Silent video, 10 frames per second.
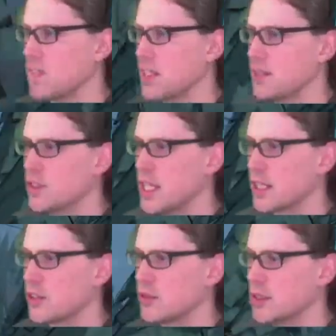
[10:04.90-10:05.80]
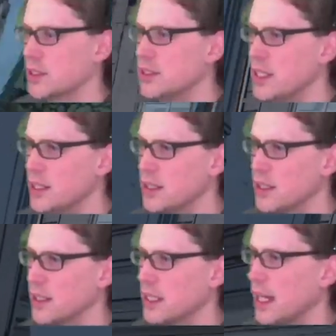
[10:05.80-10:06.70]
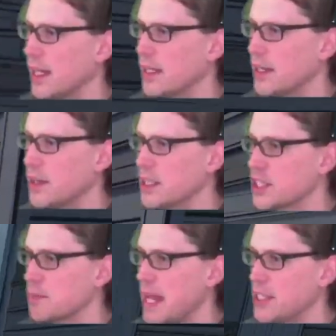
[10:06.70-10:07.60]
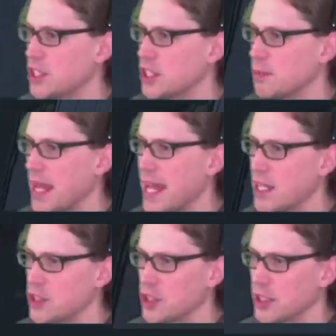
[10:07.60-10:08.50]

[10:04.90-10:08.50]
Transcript: And there's nothing to, I got nothing to smashy smash.